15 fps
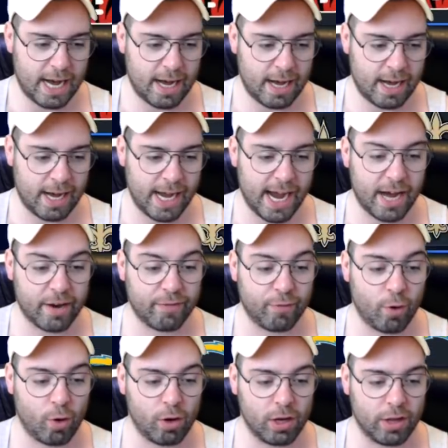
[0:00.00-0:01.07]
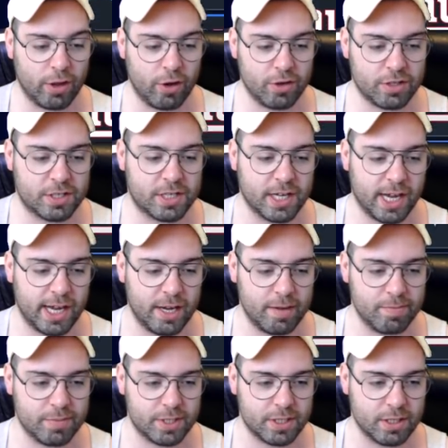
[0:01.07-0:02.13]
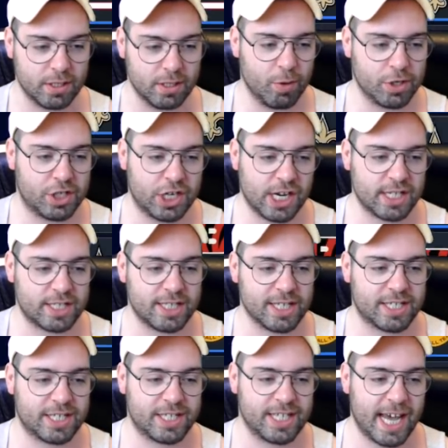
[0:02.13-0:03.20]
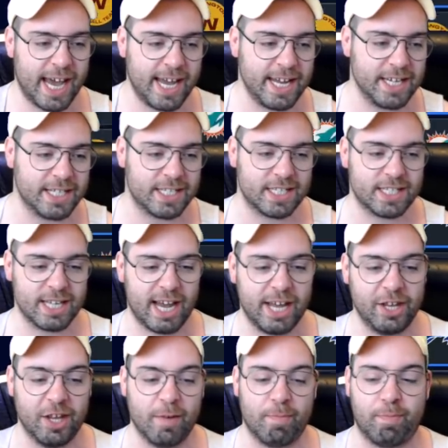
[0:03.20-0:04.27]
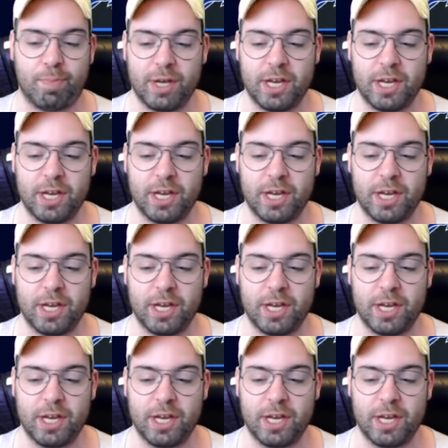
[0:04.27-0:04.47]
Ah, uh, out of all of those teams, it was just the Saints and the